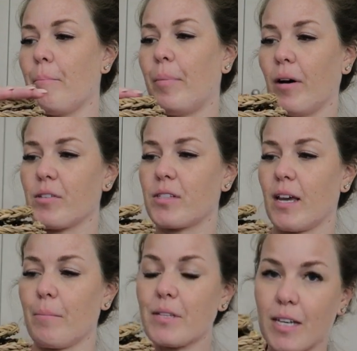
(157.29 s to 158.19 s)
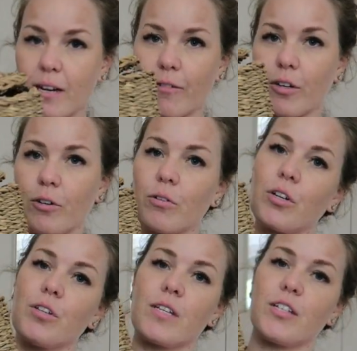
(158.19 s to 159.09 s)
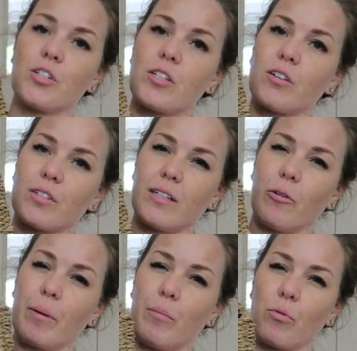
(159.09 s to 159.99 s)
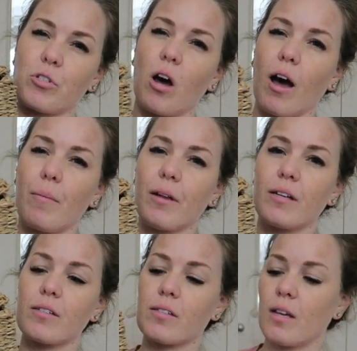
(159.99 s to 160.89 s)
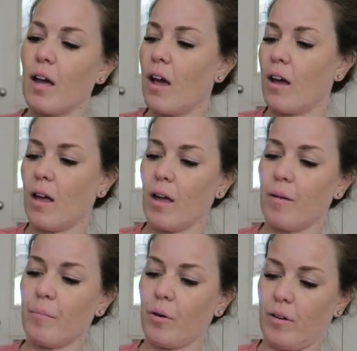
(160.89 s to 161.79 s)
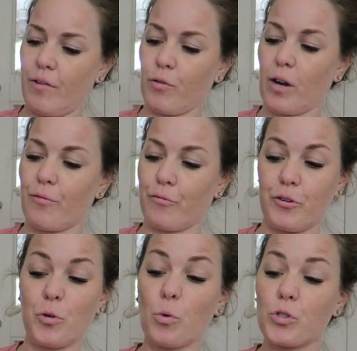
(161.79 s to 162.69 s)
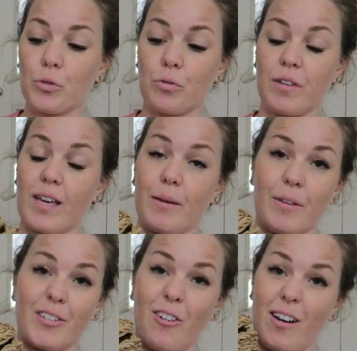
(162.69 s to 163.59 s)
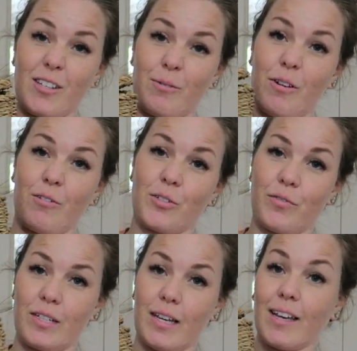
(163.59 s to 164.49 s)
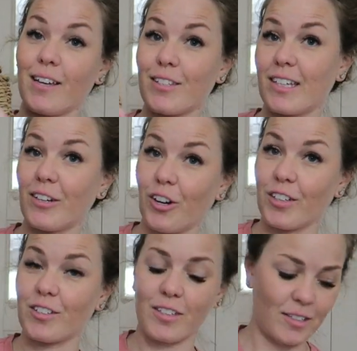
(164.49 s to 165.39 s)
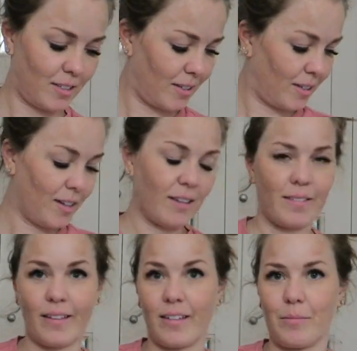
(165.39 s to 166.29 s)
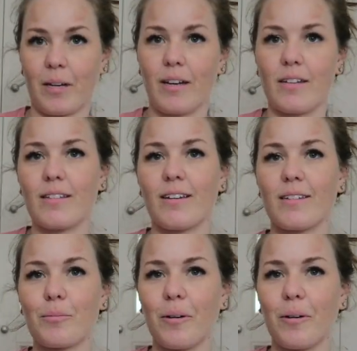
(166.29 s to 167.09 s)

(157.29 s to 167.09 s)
basket material, because it just looks a little bit more timeless. If you're going for a nautical theme, it's great as well, because obviously seagrass, that doesn't make any sense.